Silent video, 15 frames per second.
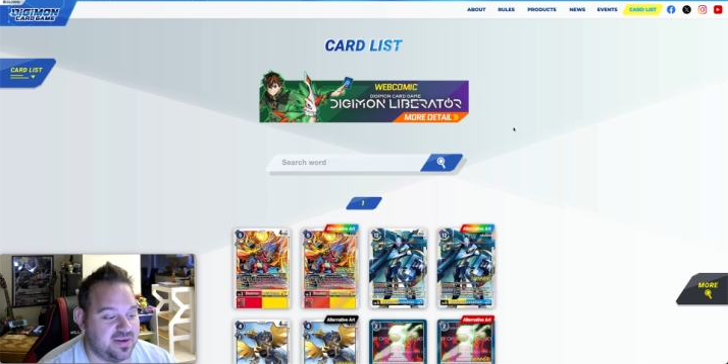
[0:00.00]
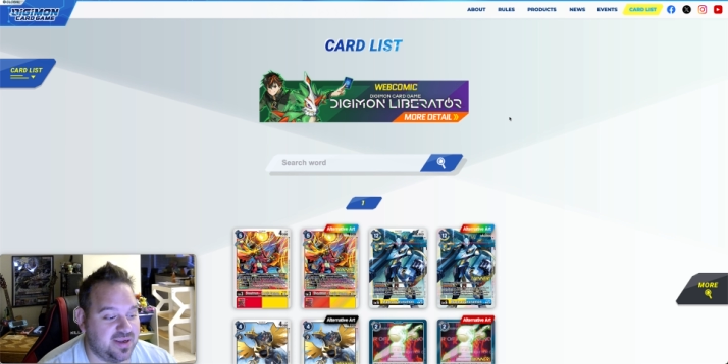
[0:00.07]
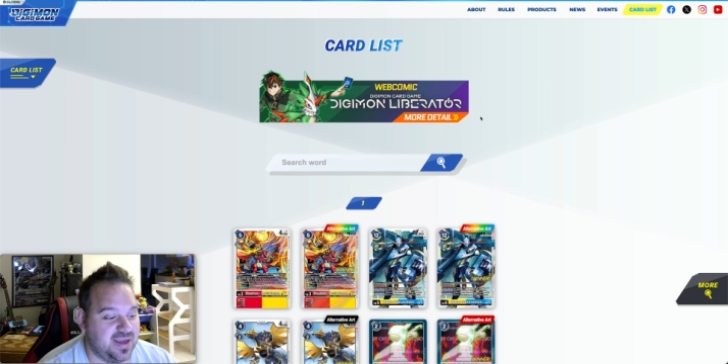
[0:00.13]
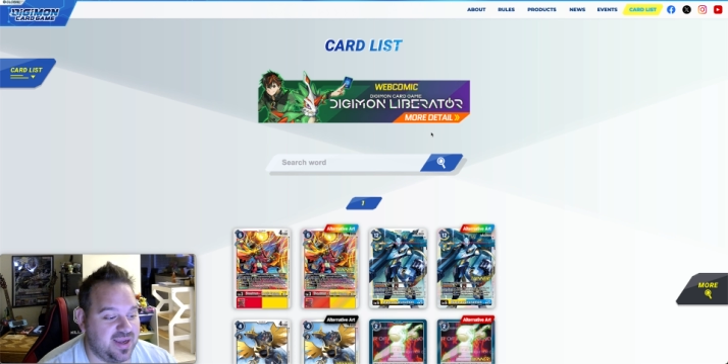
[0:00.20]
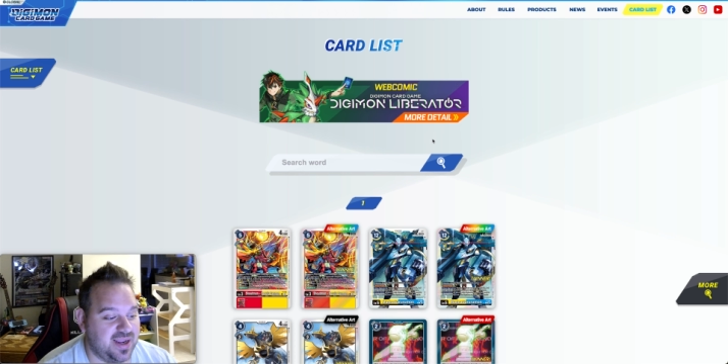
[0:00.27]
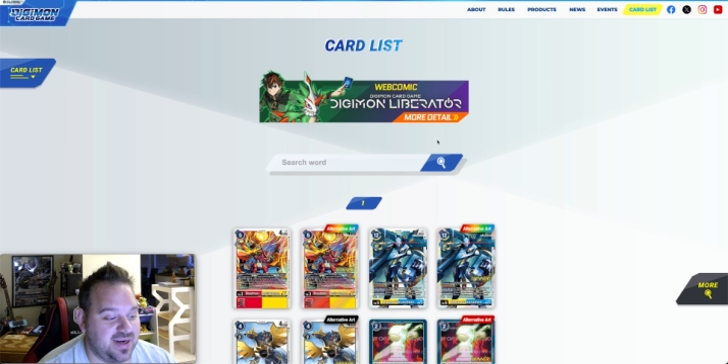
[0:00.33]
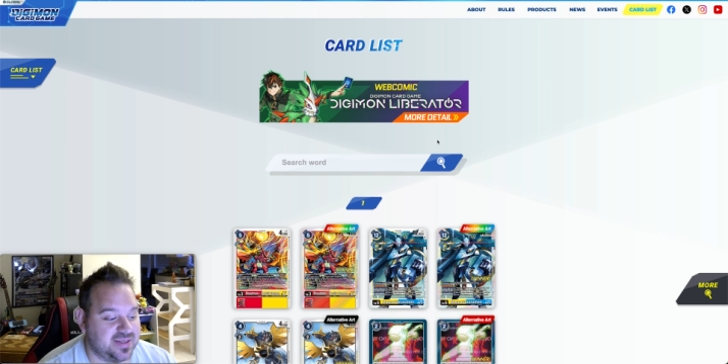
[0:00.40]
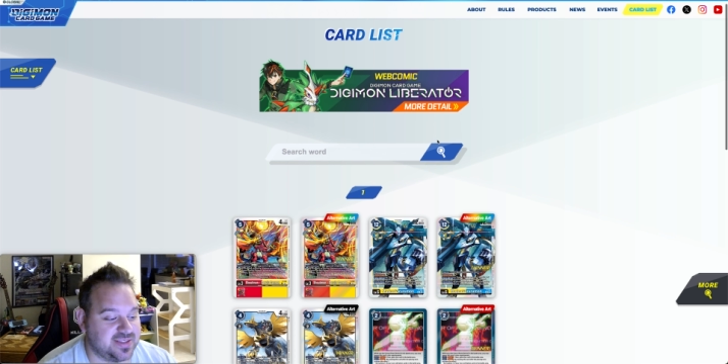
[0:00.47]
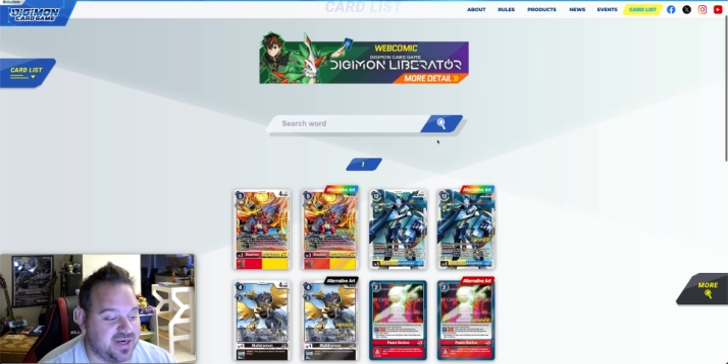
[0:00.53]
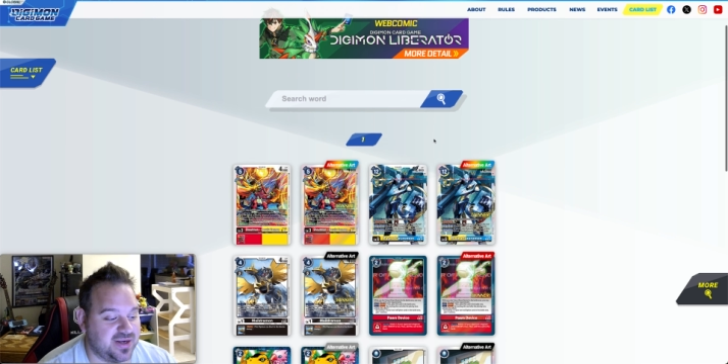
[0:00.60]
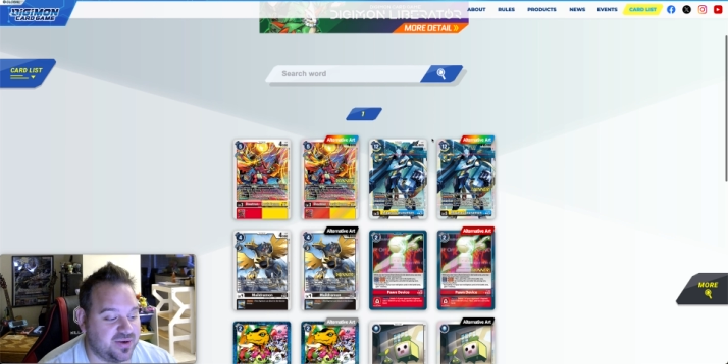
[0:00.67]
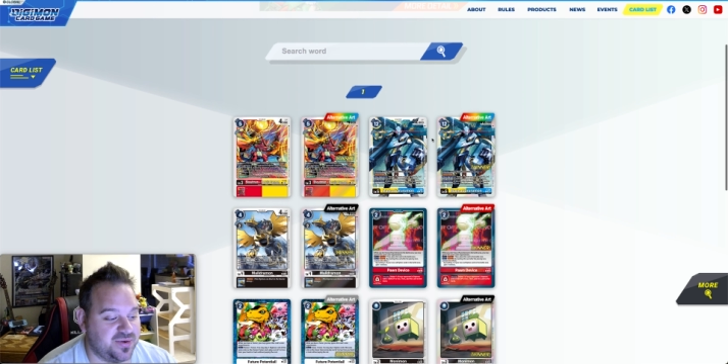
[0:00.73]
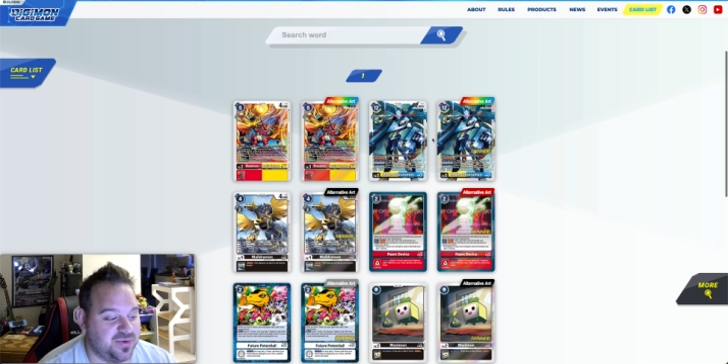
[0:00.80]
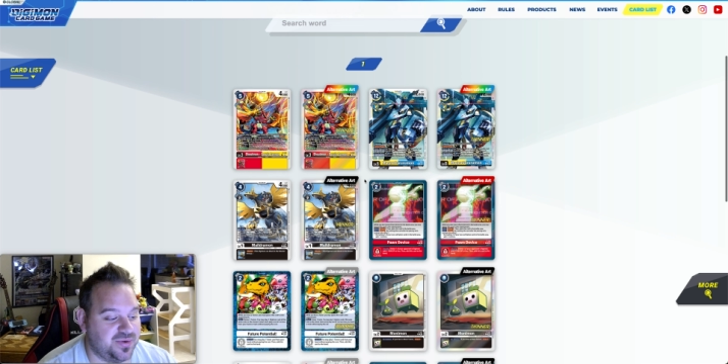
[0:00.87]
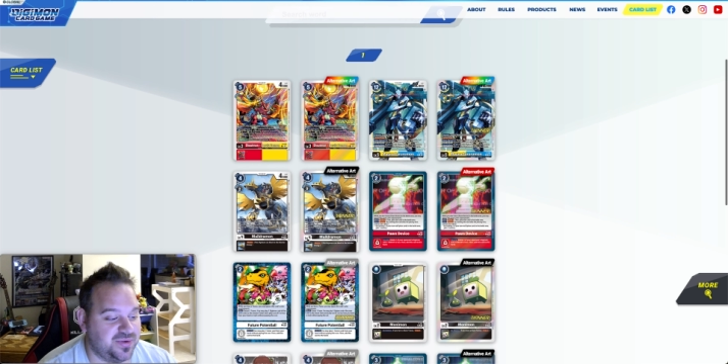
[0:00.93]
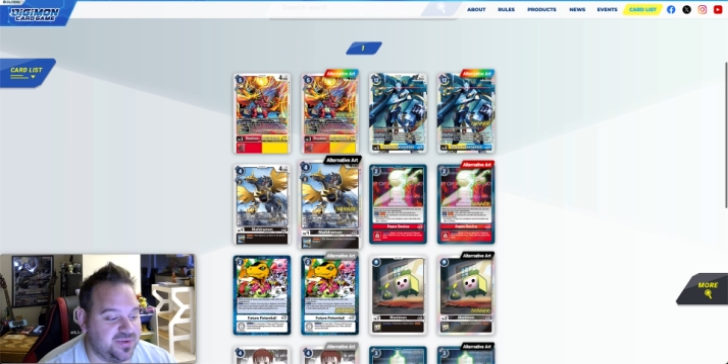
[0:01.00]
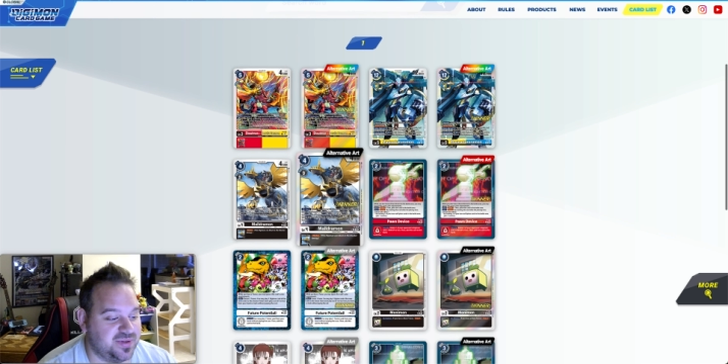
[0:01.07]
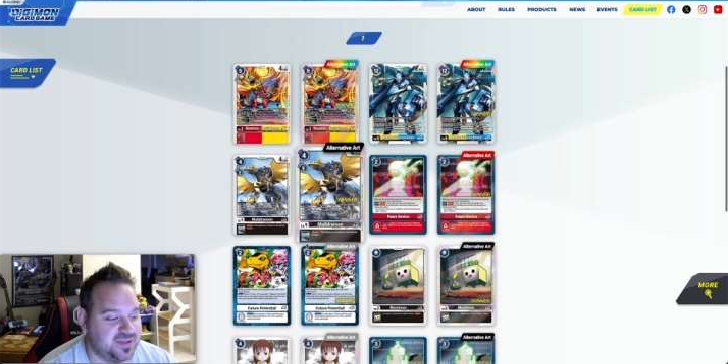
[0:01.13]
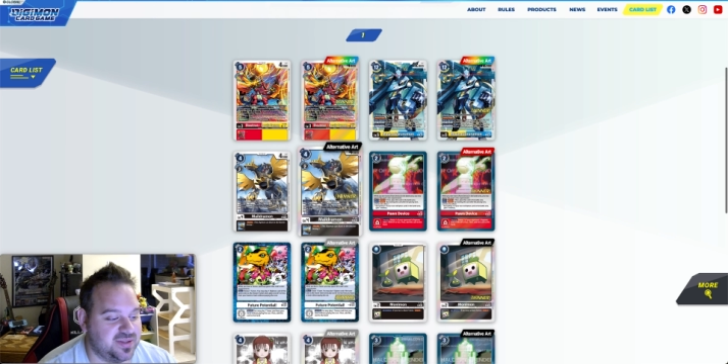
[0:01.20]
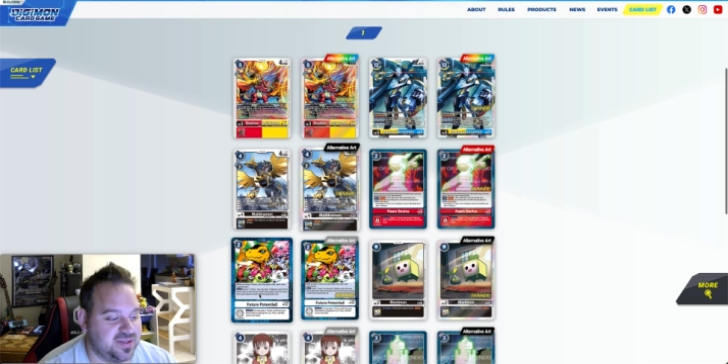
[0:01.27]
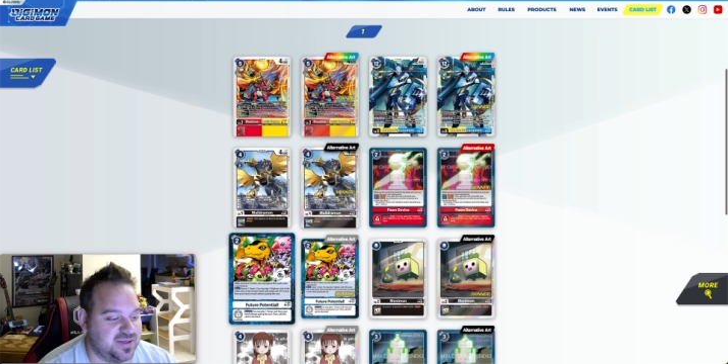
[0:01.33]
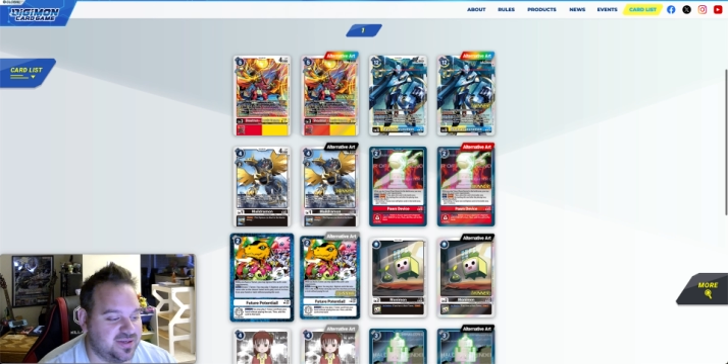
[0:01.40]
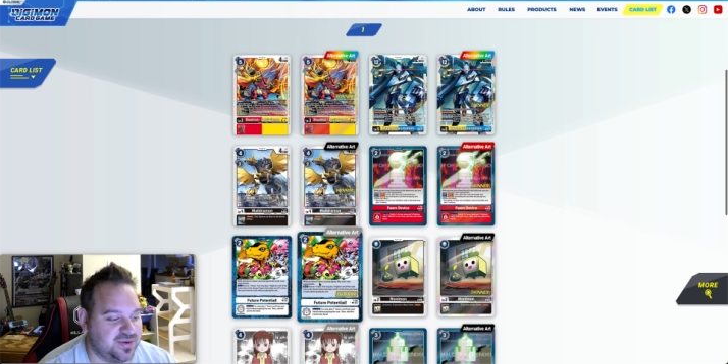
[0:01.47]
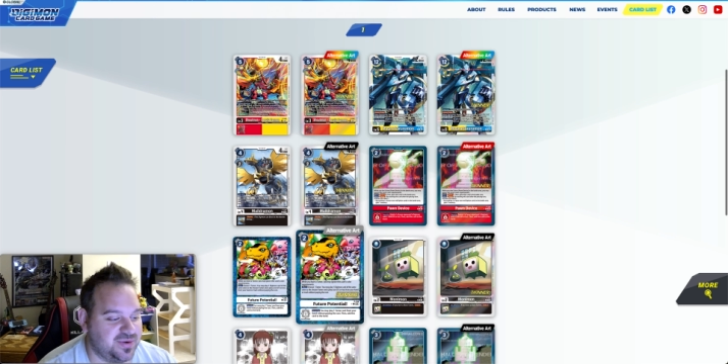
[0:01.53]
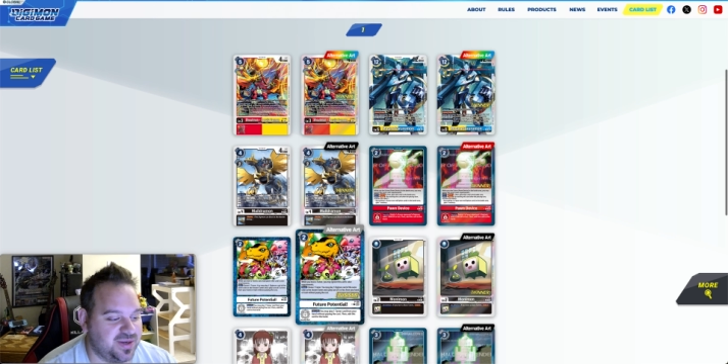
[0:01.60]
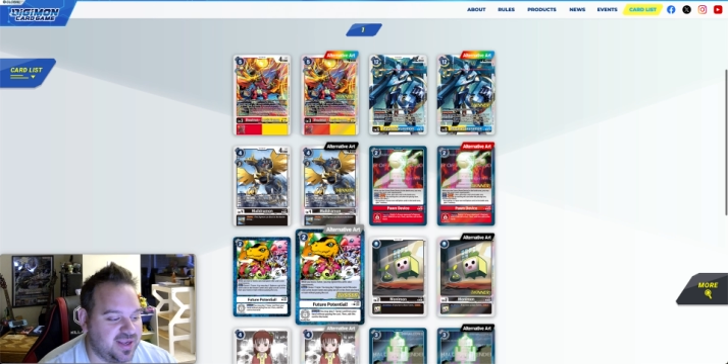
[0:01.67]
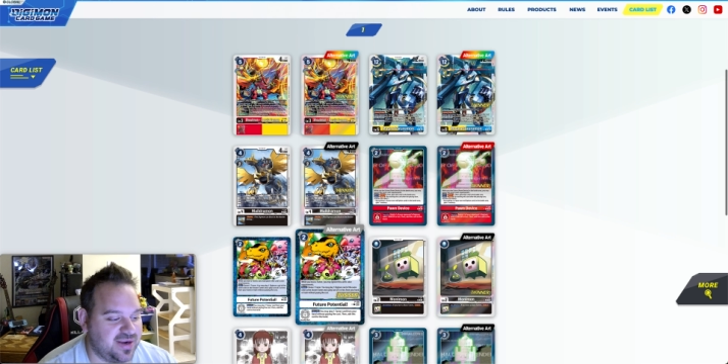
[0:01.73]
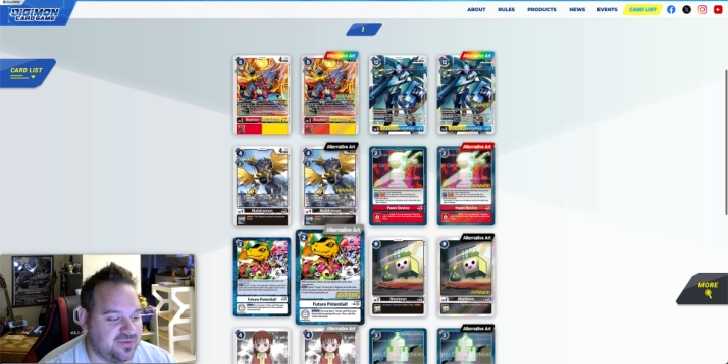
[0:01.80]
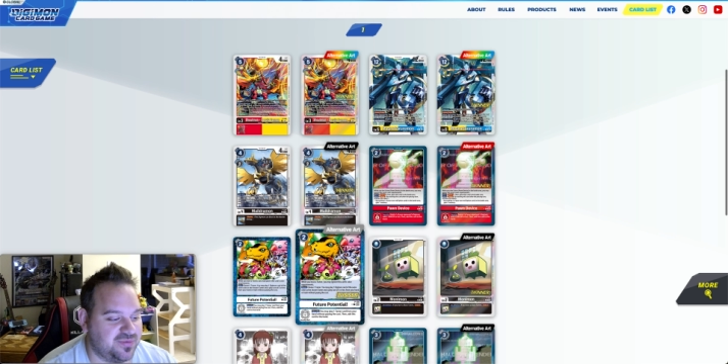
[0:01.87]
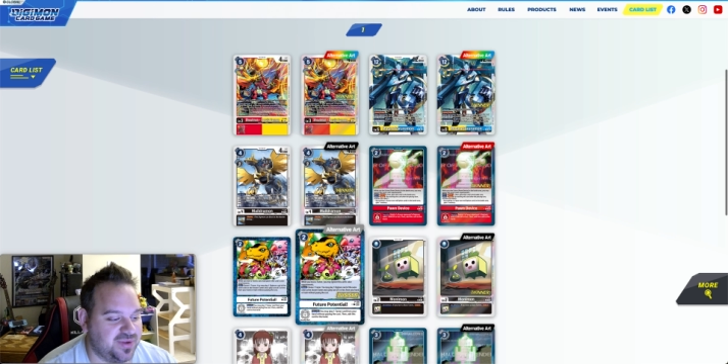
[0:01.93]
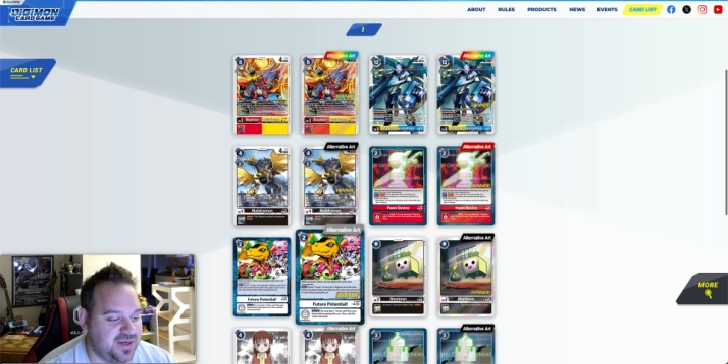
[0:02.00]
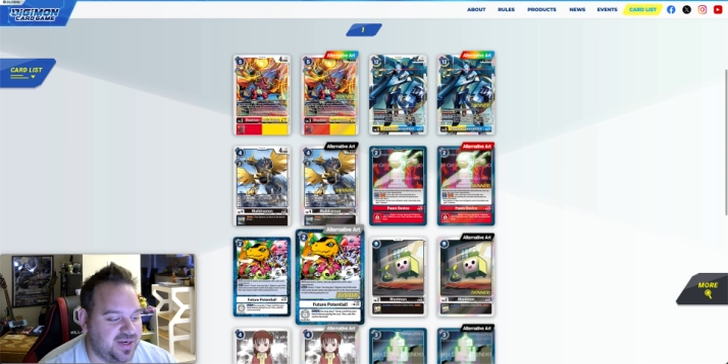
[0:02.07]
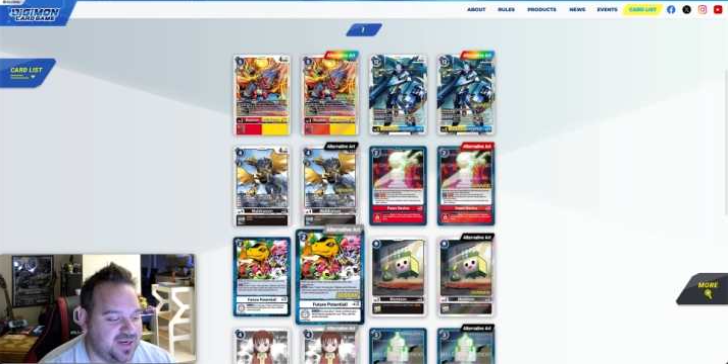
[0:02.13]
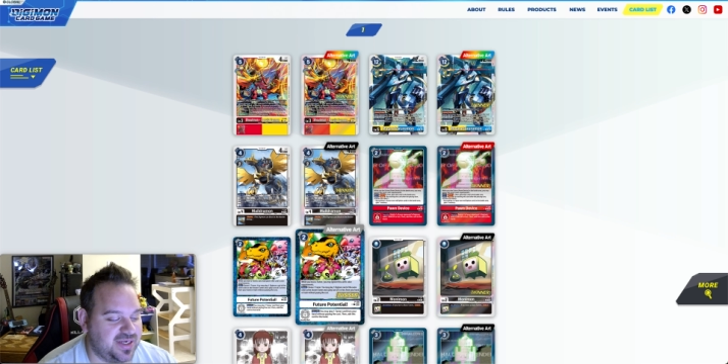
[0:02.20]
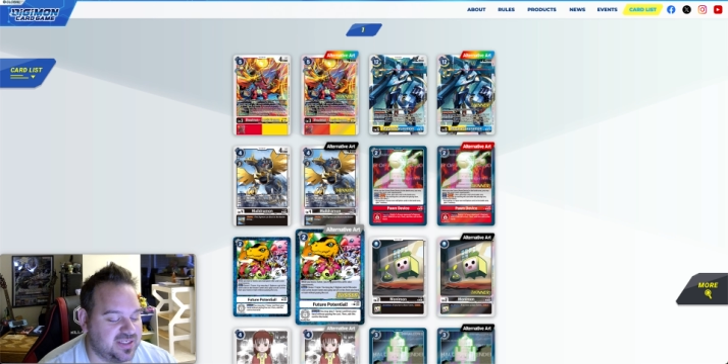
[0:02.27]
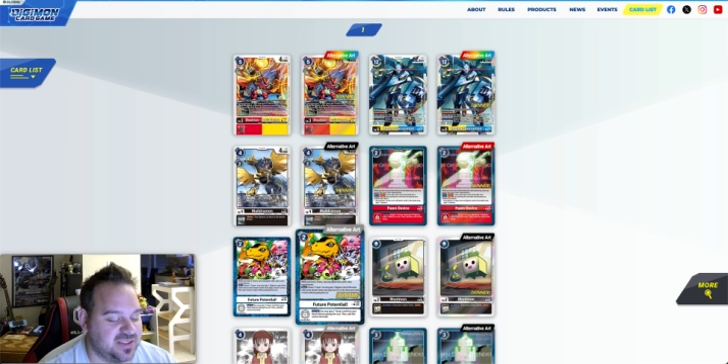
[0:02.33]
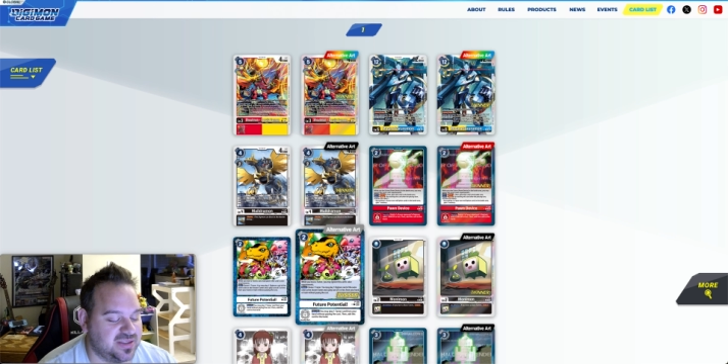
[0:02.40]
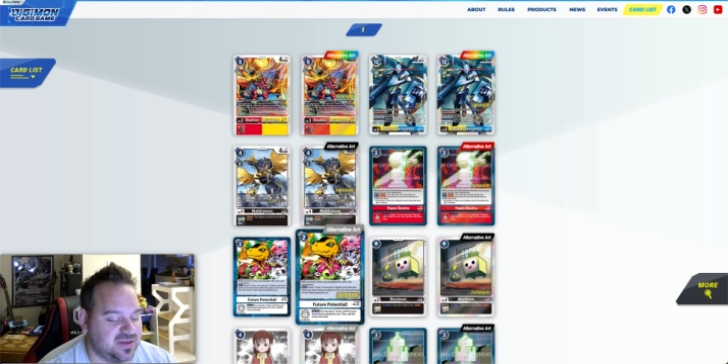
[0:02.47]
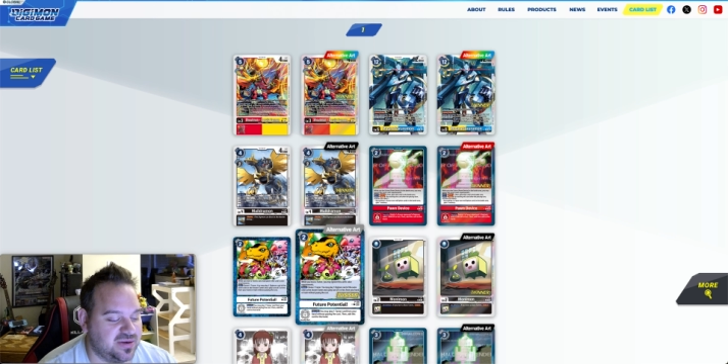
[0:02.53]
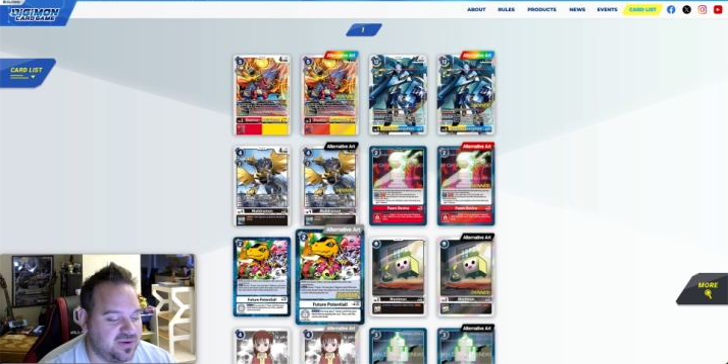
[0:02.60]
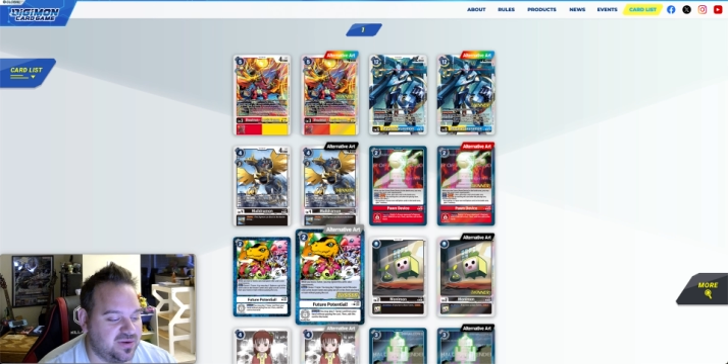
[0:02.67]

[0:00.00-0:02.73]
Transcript: And it's kind of cool. They're doing like a really nice